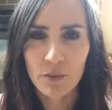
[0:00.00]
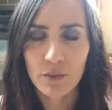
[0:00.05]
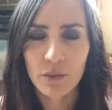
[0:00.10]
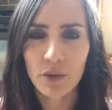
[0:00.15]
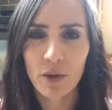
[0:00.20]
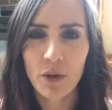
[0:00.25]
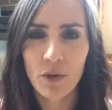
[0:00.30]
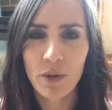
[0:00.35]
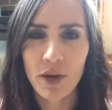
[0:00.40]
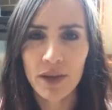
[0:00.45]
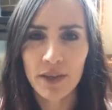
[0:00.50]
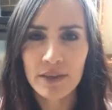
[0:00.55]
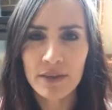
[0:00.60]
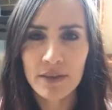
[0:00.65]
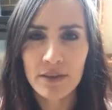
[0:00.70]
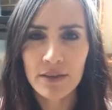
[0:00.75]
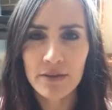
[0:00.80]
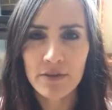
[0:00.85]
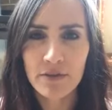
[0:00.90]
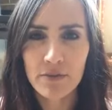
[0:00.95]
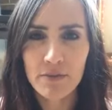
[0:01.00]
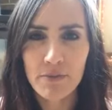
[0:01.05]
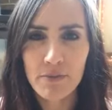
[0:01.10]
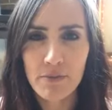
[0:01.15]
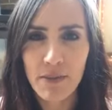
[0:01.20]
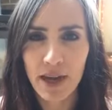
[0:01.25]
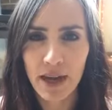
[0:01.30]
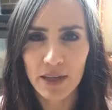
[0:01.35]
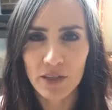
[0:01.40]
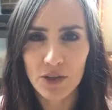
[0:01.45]
Proactive,
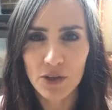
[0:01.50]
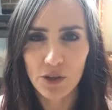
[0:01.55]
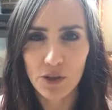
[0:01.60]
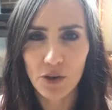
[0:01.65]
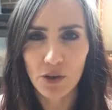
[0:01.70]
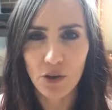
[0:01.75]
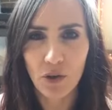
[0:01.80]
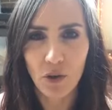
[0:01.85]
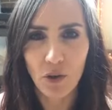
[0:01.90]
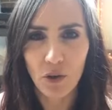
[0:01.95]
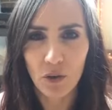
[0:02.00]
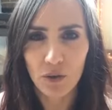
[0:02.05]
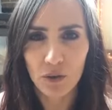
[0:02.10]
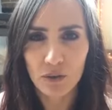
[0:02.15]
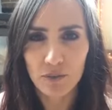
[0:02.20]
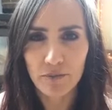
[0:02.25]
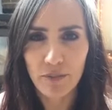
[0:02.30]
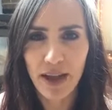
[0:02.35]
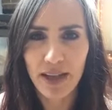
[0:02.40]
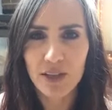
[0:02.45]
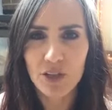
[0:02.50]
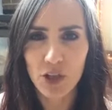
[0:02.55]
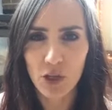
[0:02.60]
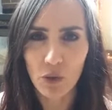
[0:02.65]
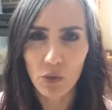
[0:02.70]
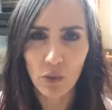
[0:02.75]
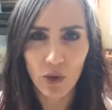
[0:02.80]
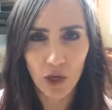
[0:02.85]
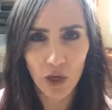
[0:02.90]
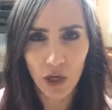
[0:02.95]

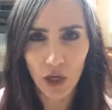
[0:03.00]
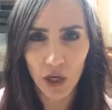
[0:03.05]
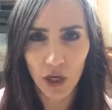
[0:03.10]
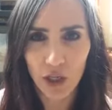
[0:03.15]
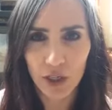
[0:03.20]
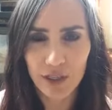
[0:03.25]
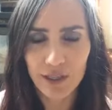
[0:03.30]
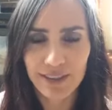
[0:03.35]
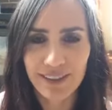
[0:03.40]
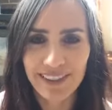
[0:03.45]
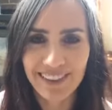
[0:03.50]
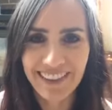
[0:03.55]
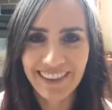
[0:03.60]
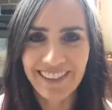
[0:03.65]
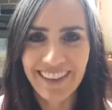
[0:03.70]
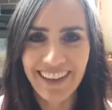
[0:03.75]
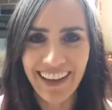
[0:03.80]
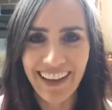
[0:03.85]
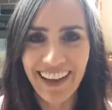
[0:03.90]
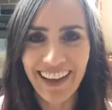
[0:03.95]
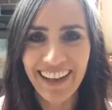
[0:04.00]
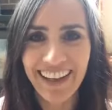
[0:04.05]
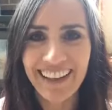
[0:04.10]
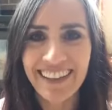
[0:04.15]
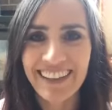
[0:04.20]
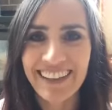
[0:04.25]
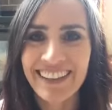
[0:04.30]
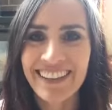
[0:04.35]
magic worker, okay?